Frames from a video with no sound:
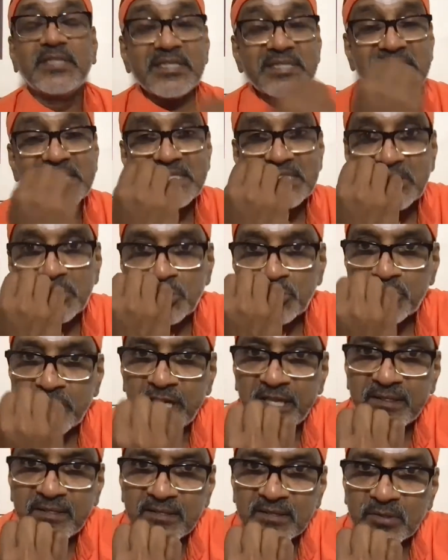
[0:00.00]
This
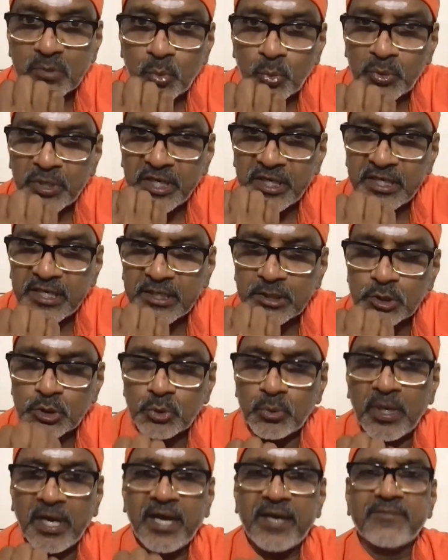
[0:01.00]
strength we need
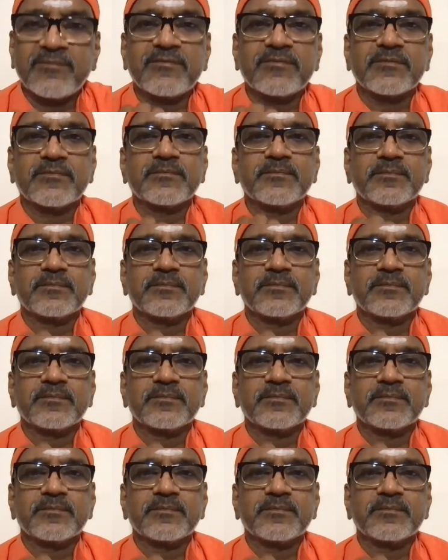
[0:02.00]
to have.